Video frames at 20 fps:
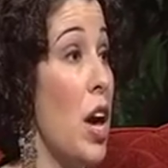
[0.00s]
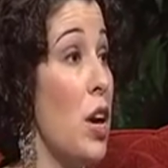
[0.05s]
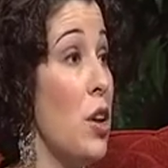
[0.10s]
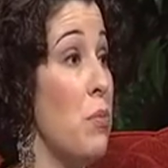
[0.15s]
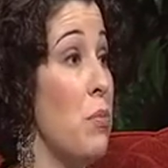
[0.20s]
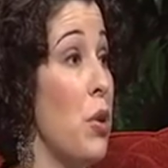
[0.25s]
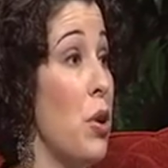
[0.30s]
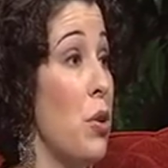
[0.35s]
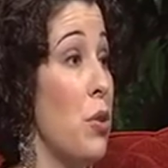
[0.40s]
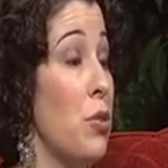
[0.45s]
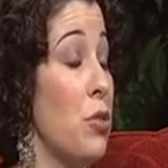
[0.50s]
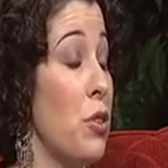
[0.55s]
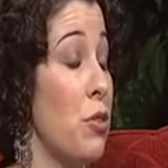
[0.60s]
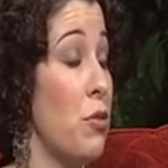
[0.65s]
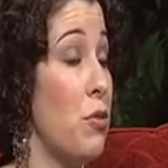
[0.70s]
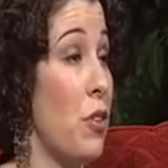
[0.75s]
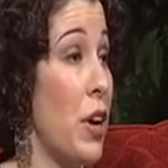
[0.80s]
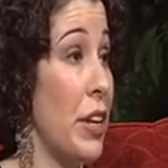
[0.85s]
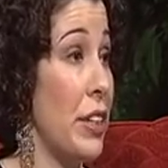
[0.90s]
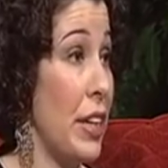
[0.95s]
in both the
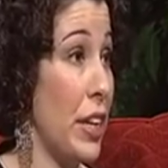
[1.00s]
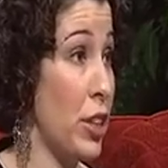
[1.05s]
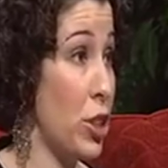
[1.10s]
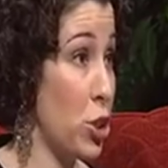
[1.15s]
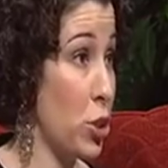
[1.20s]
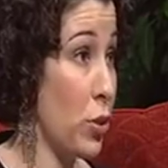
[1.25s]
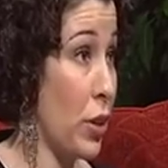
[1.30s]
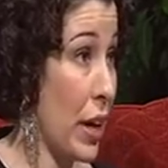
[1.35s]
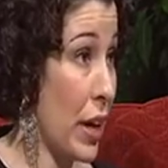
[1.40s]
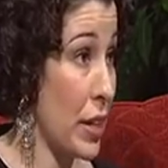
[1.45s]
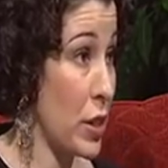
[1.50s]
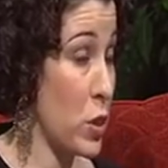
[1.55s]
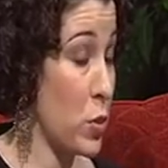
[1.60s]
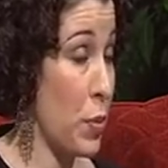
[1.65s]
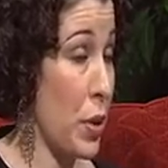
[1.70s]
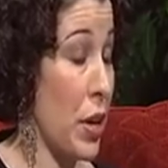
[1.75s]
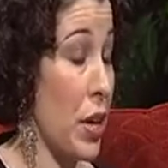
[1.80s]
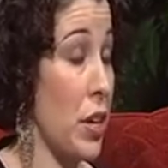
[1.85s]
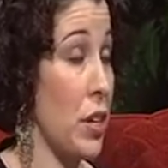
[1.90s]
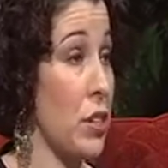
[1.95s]
financial
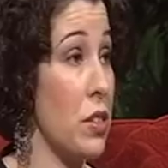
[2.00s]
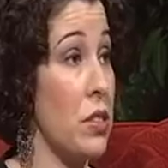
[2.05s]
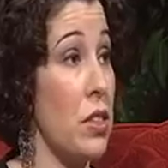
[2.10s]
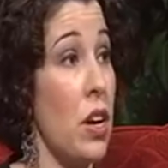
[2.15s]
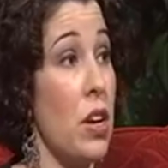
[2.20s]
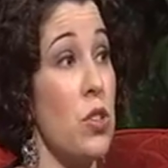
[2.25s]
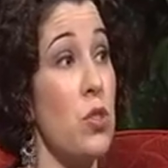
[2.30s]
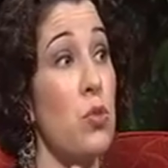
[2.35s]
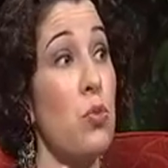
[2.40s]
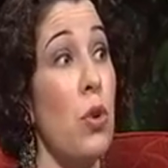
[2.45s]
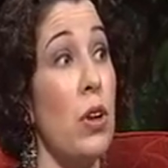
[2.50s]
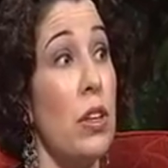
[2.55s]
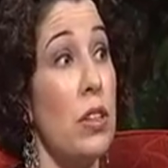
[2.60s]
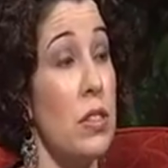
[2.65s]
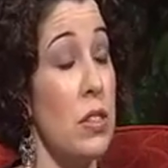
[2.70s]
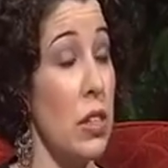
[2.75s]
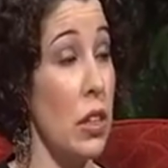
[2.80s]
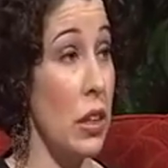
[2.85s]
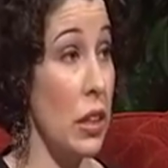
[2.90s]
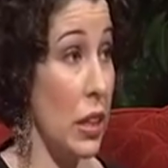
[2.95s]
aspects as well as
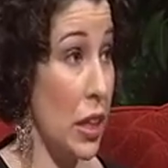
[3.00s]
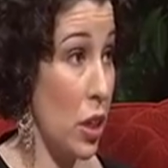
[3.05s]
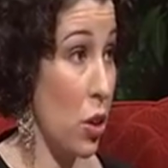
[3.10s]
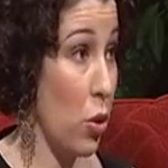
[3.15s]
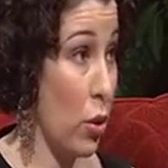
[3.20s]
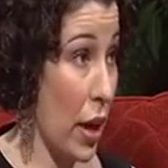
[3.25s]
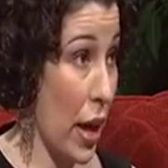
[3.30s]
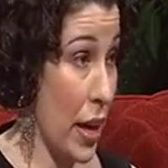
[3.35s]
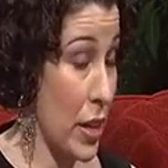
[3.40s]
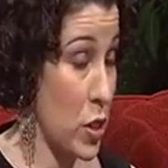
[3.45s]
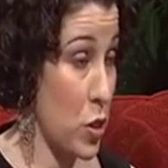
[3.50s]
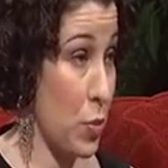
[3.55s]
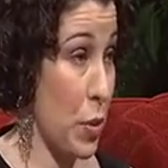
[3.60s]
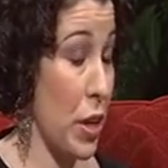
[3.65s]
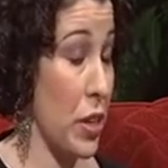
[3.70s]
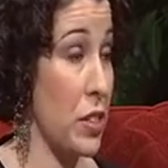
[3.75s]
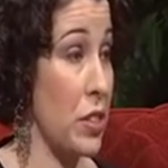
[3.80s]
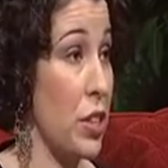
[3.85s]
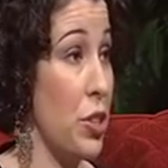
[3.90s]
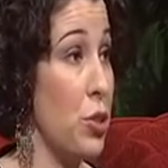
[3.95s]
the legal
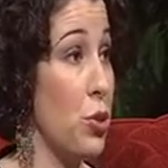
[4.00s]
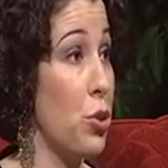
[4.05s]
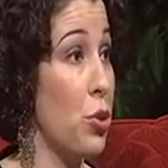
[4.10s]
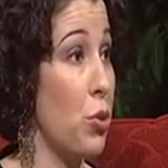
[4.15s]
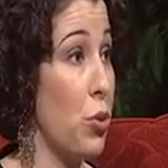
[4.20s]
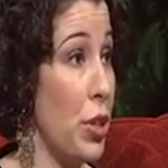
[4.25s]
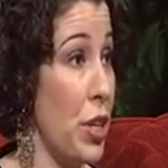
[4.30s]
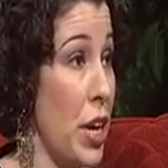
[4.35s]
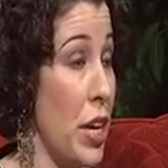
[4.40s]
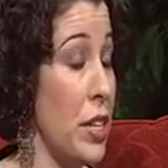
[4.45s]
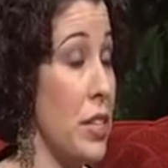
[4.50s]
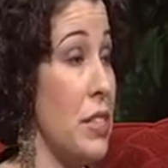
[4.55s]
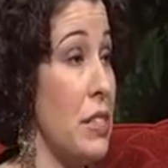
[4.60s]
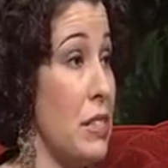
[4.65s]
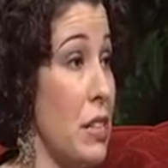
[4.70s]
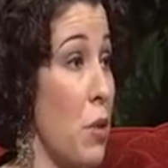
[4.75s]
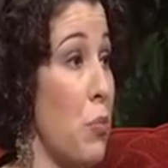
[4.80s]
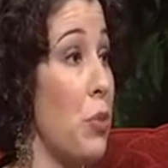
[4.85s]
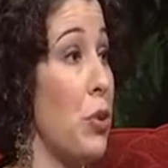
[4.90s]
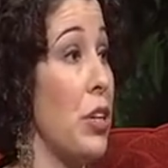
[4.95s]
aspects, that you create
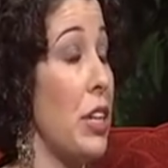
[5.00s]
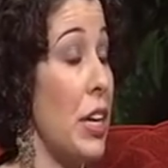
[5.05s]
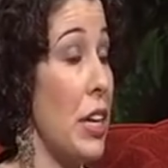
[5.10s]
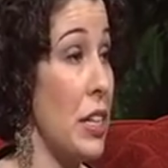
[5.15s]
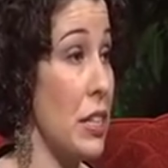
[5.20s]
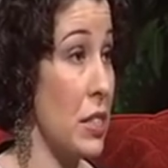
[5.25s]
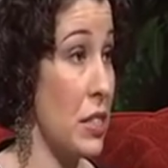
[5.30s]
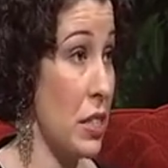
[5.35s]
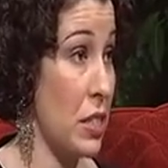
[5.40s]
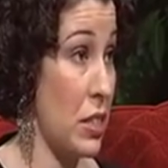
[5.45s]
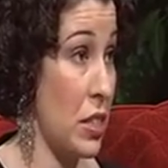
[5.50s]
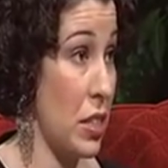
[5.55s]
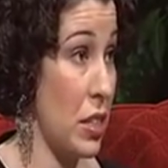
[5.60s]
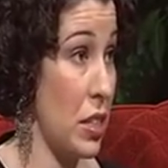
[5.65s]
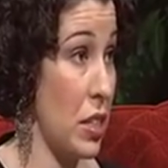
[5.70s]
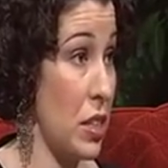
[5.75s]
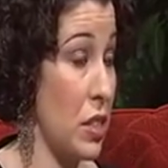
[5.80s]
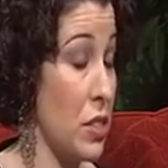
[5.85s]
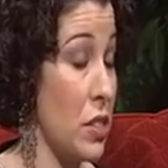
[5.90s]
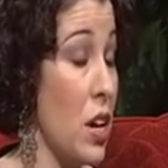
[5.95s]
separate
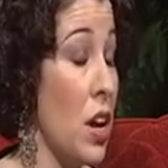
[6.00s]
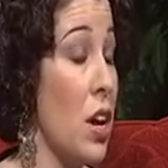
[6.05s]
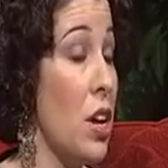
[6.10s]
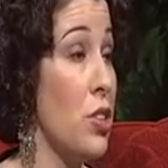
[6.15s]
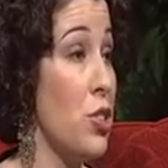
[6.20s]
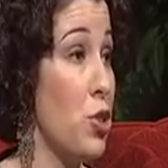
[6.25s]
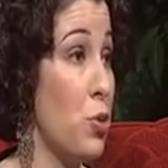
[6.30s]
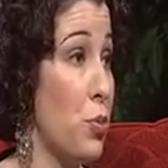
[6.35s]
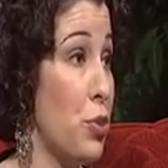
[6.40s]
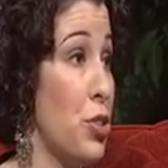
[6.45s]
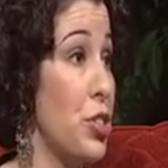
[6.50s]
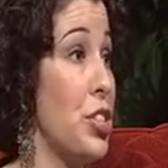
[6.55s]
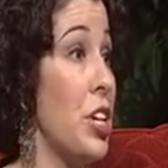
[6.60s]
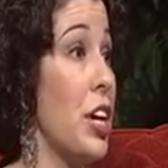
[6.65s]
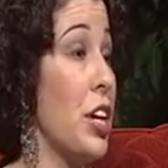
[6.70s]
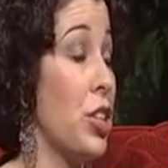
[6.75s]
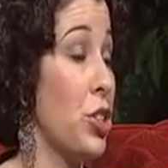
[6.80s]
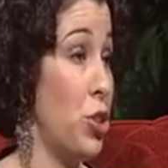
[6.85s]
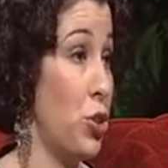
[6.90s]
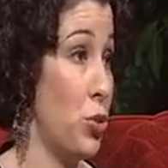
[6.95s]
entities to
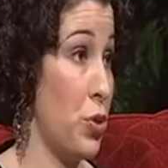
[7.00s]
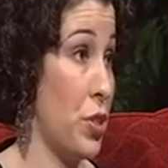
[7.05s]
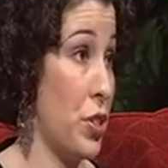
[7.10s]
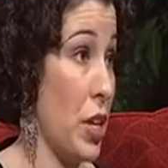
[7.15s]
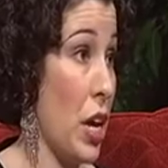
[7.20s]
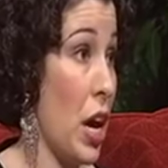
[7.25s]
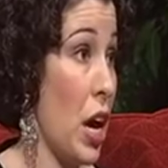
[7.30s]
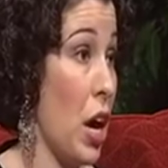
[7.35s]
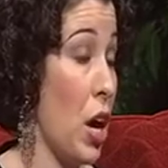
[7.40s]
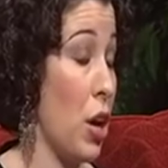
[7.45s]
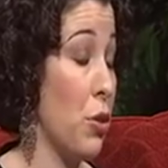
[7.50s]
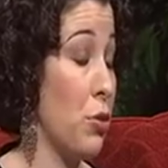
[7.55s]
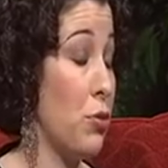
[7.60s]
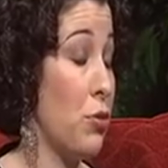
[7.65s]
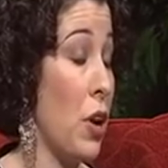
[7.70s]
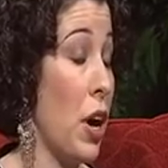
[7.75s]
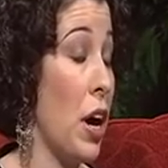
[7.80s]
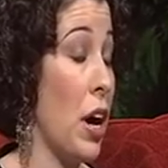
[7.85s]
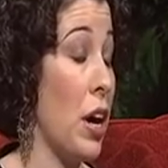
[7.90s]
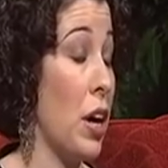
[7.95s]
protect yourself
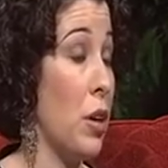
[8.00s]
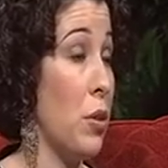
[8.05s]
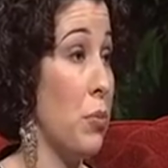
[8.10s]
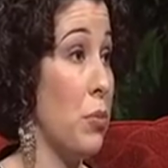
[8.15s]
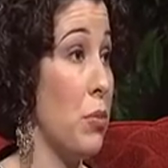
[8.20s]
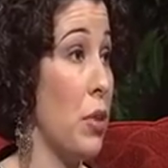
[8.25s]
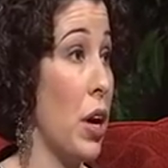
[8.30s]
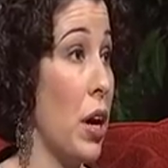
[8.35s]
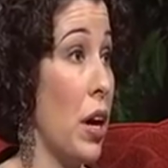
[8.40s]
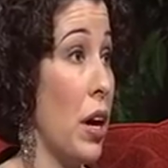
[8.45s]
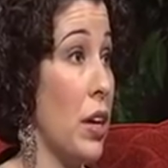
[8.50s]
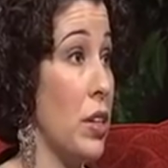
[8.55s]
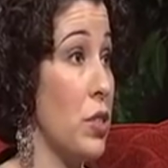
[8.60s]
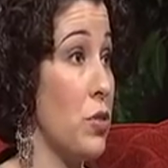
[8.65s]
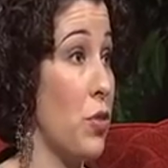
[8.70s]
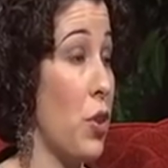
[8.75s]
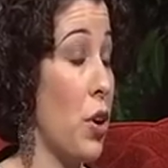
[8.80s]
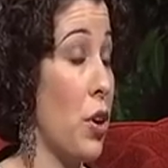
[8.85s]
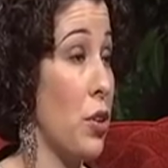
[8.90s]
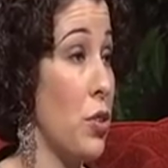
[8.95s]
as
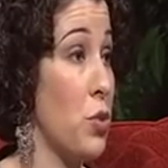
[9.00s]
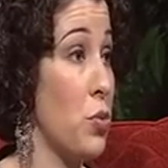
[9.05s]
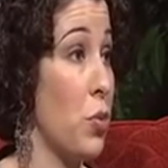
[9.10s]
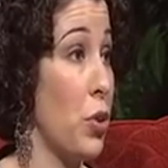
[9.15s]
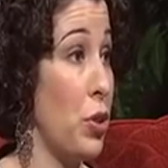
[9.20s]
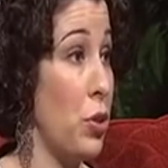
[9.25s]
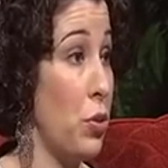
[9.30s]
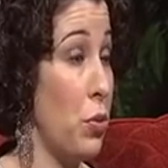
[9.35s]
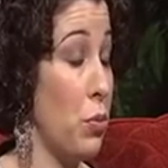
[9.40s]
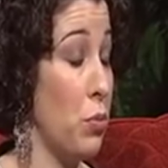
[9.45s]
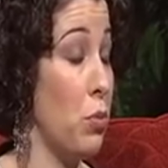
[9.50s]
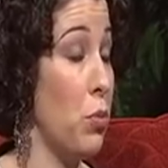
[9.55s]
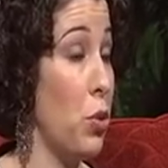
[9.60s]
far as when you